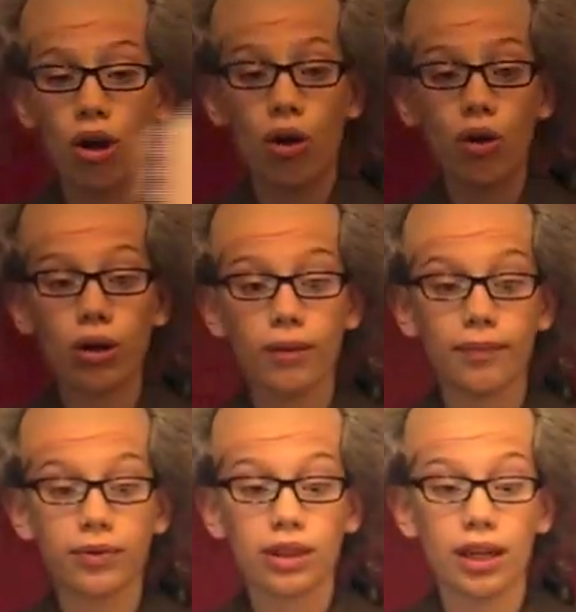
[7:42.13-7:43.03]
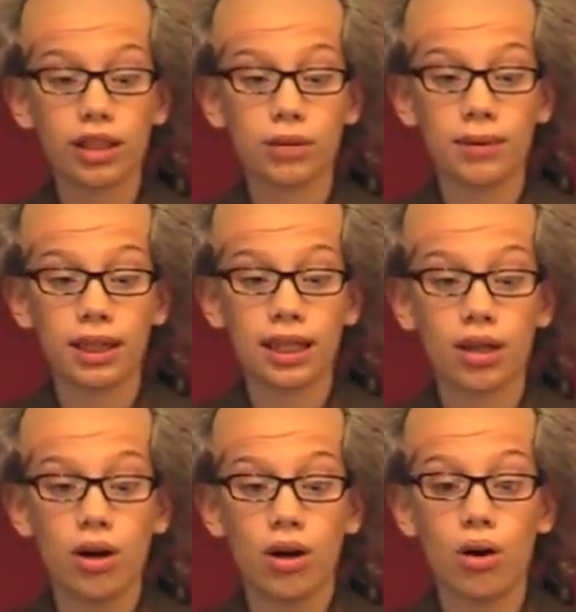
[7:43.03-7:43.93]
or touch
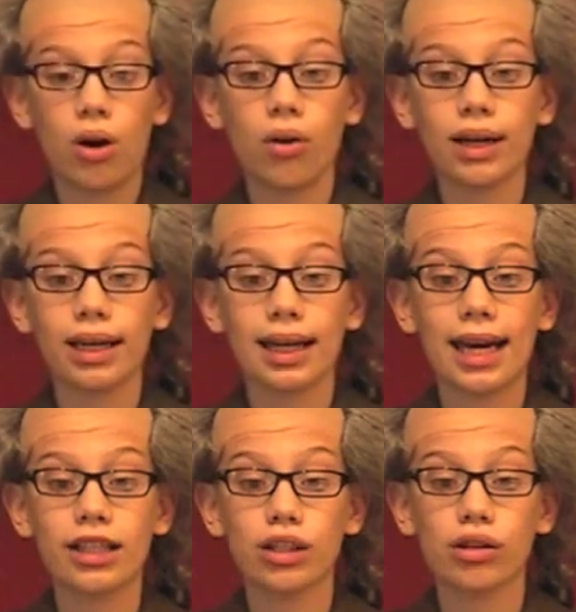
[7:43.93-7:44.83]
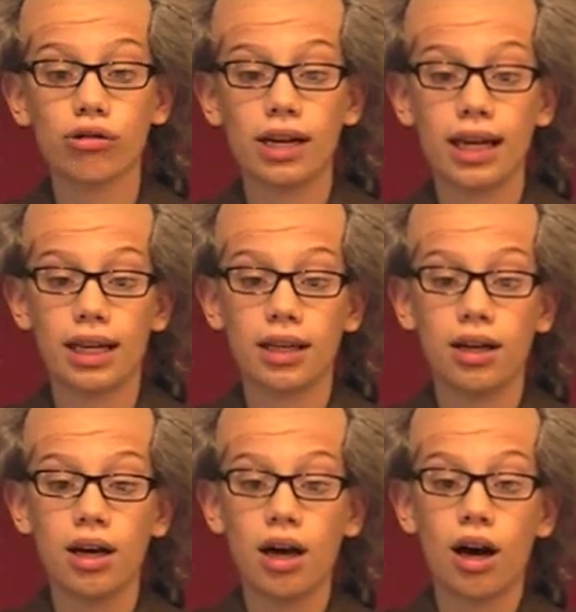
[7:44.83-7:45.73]
money, or engage in trade.
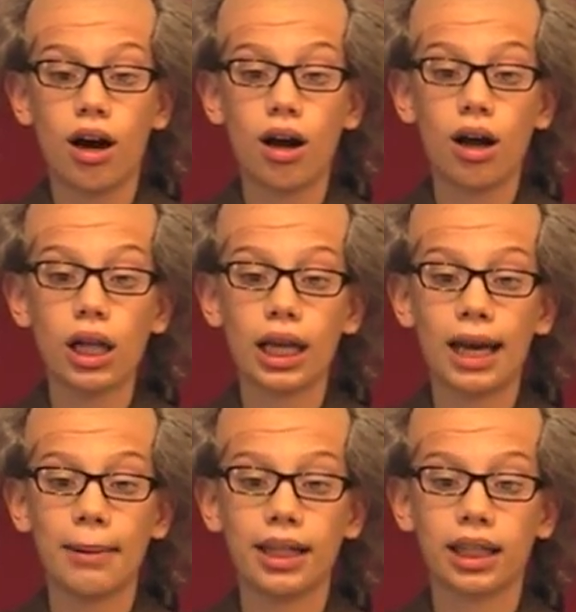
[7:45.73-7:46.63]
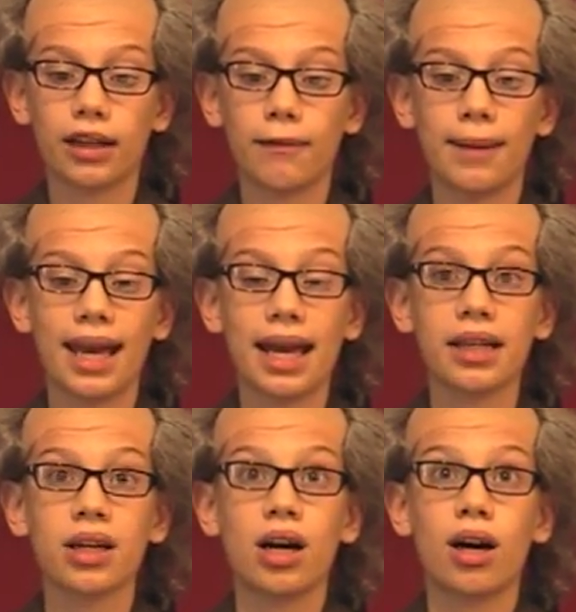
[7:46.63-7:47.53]
All habits of
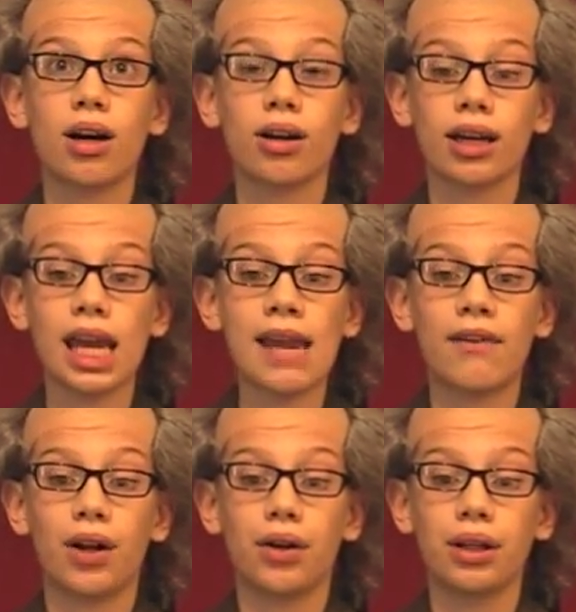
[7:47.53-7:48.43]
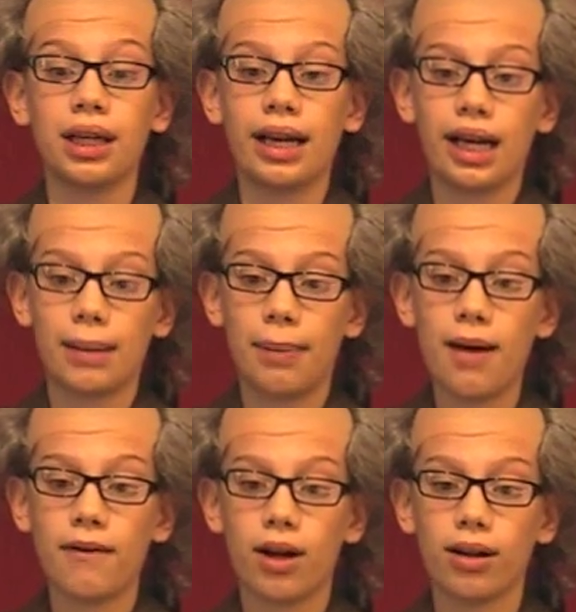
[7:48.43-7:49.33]
man are evil, and
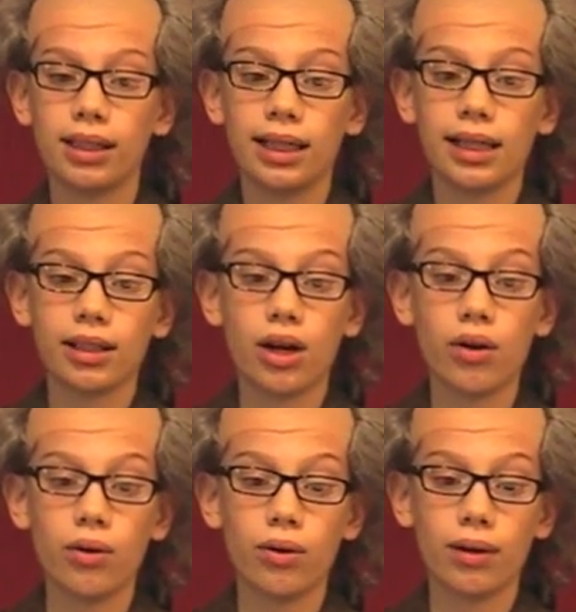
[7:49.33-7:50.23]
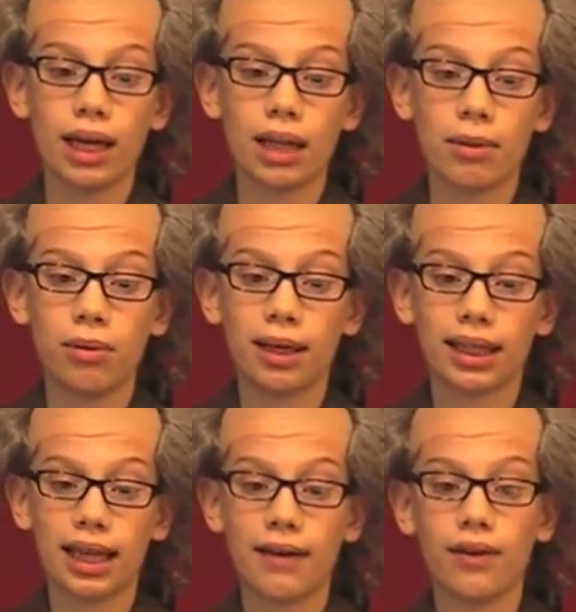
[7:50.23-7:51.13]
above all, no animal
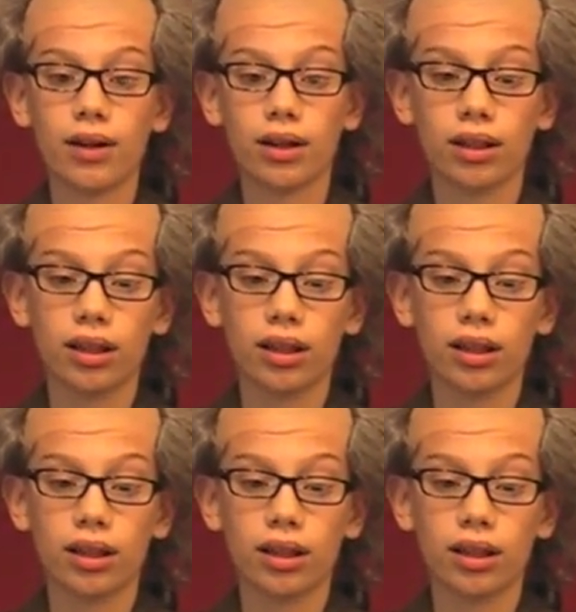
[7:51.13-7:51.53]
must ever